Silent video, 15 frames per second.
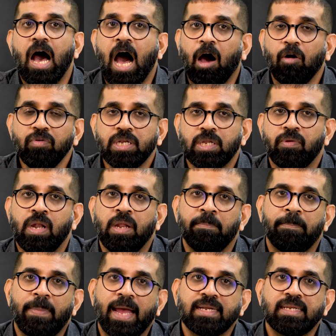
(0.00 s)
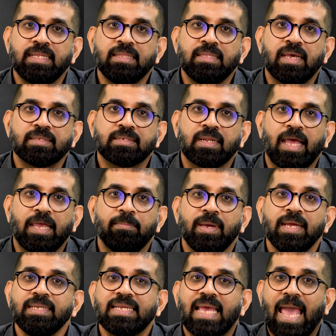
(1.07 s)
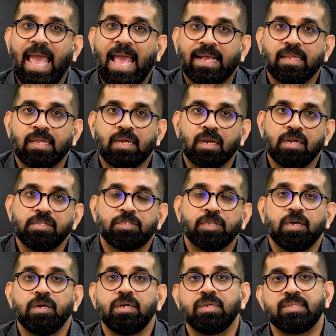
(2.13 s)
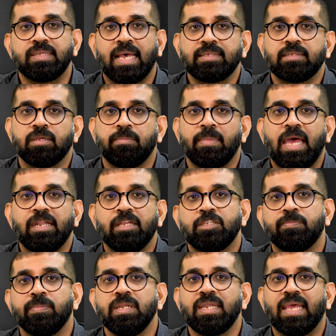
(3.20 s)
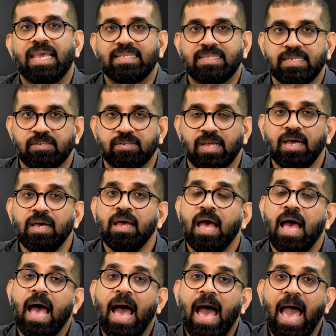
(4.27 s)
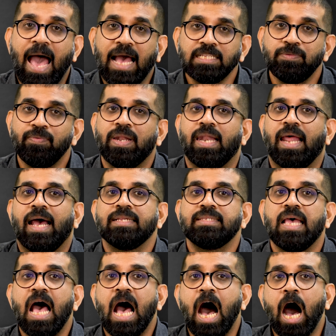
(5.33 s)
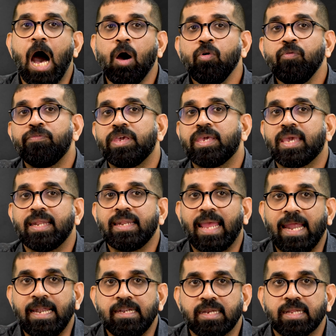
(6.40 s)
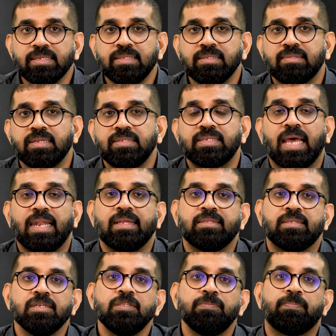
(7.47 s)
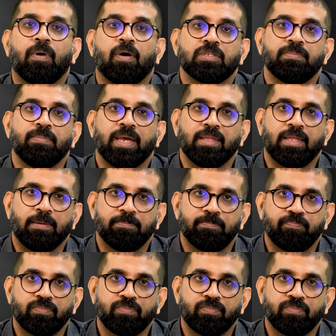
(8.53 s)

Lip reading: how it will impact India's climate, agriculture, disaster management, etc., as well as how we can address the challenges posed by them.